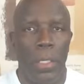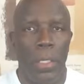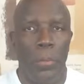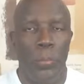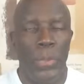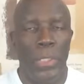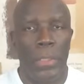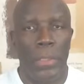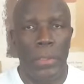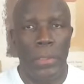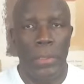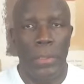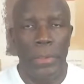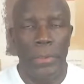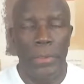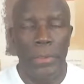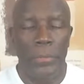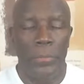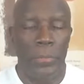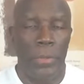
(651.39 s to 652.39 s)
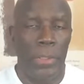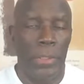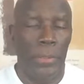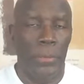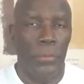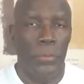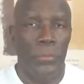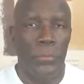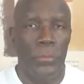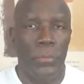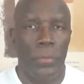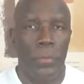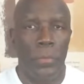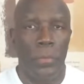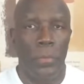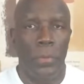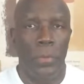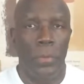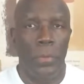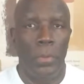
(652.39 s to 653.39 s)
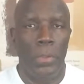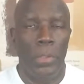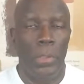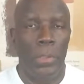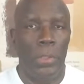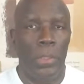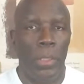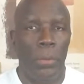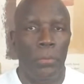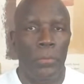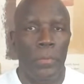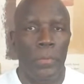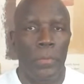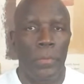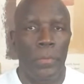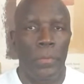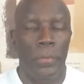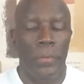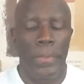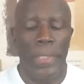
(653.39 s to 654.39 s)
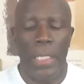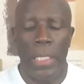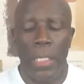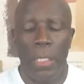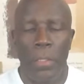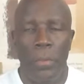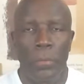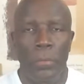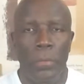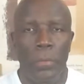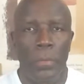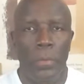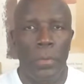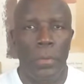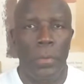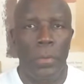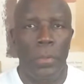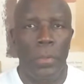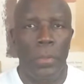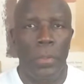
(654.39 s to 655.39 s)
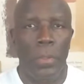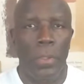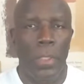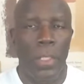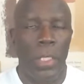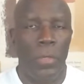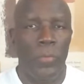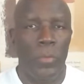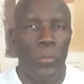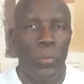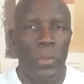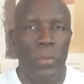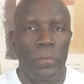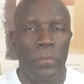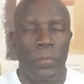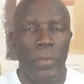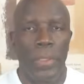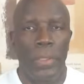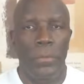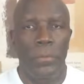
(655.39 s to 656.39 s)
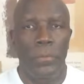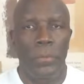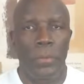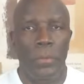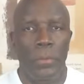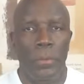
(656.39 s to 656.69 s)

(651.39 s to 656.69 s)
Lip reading: but clear tears can come down everyone's face.